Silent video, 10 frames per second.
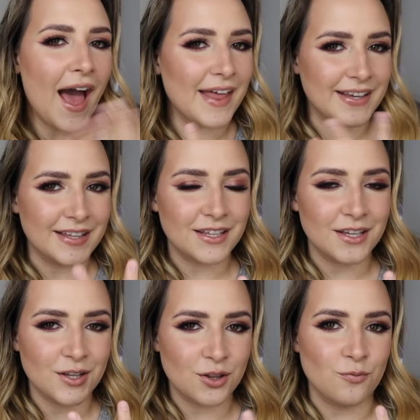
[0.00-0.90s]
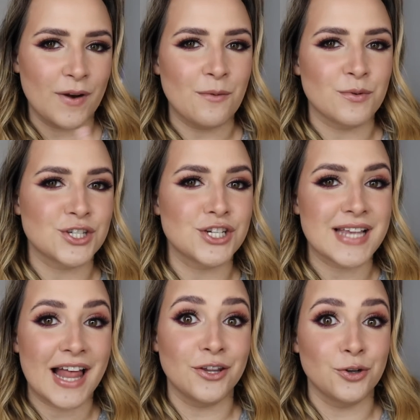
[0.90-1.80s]
I think the red was
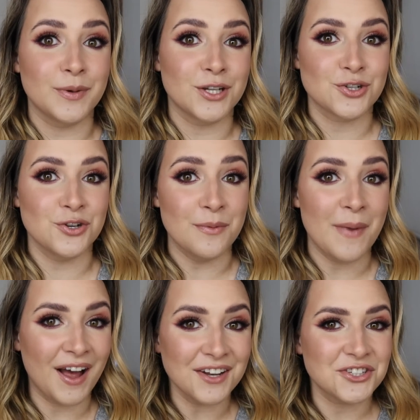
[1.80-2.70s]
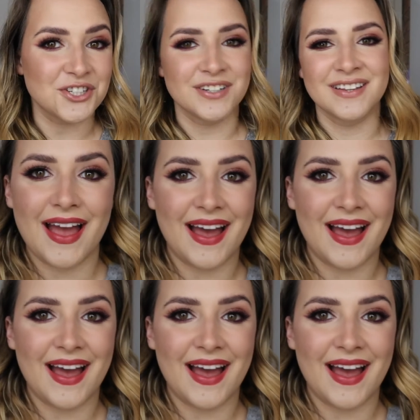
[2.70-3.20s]
just a little bit too much.